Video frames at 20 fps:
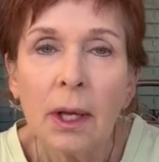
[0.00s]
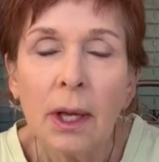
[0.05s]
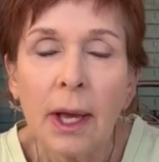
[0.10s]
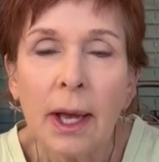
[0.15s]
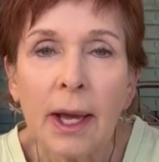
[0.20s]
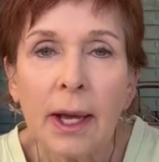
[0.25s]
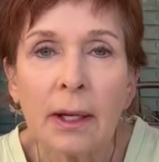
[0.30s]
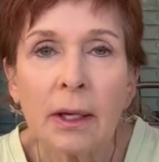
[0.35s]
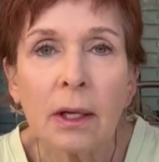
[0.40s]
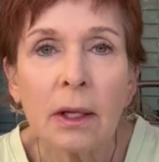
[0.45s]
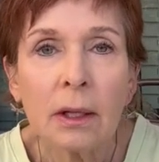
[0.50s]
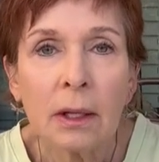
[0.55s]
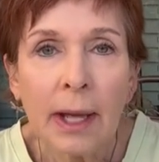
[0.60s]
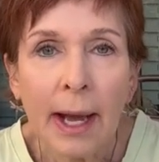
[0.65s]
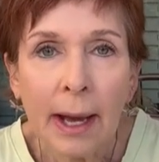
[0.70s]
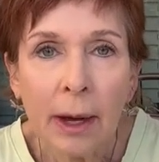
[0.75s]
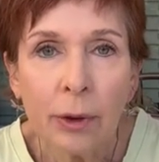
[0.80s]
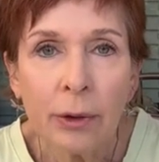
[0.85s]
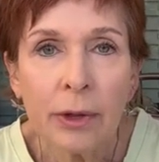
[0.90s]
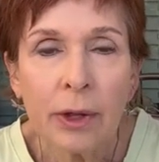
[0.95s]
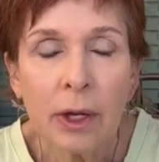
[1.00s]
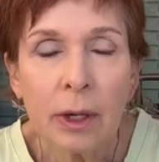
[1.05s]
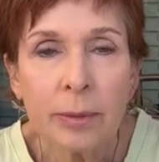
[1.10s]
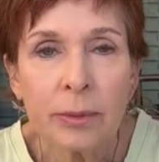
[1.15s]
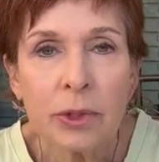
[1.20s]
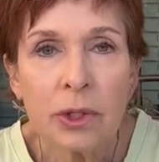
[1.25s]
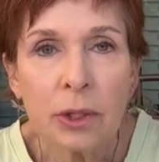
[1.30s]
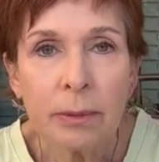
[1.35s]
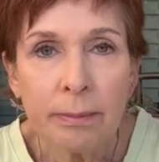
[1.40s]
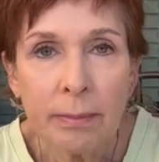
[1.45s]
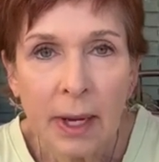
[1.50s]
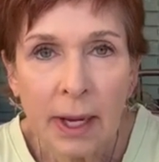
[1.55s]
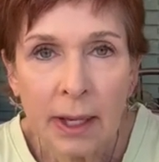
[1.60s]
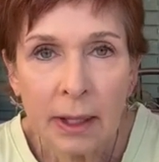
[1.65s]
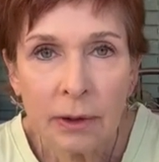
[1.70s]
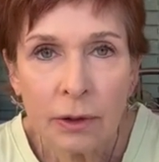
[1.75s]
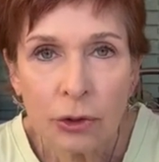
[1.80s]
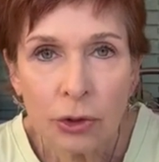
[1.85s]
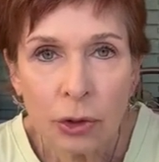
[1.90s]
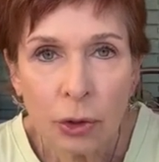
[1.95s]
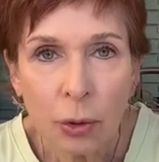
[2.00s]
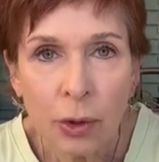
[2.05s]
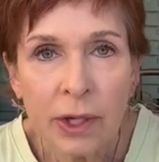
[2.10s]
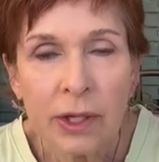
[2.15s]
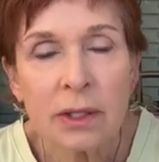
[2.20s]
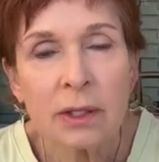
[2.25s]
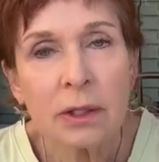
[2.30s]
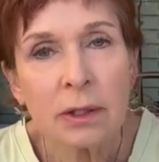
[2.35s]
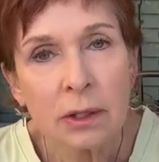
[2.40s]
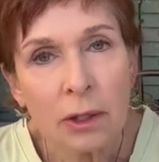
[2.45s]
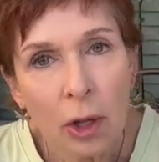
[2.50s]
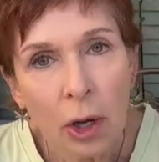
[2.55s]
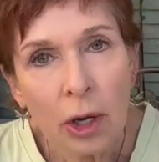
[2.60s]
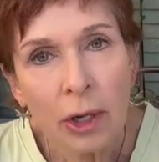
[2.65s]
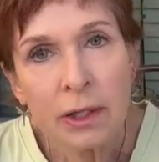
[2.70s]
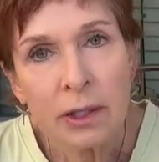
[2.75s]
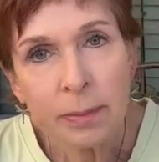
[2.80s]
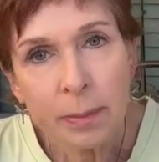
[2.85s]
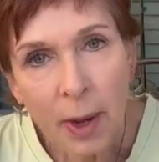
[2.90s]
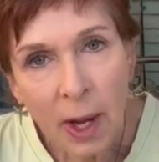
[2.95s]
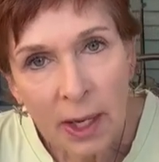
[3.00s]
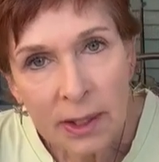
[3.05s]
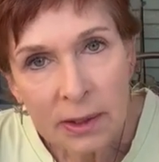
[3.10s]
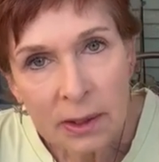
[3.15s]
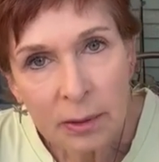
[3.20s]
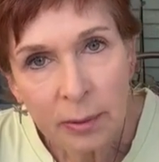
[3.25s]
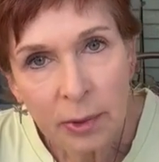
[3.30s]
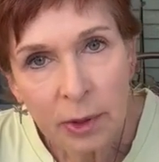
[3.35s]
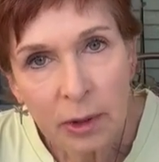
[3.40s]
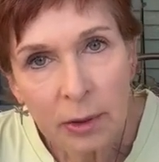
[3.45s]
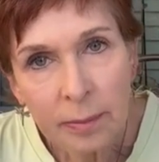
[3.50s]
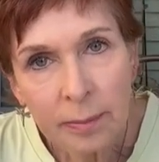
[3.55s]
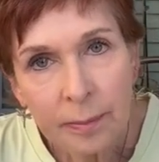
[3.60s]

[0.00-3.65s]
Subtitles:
and allow them to make the choice as long as possible.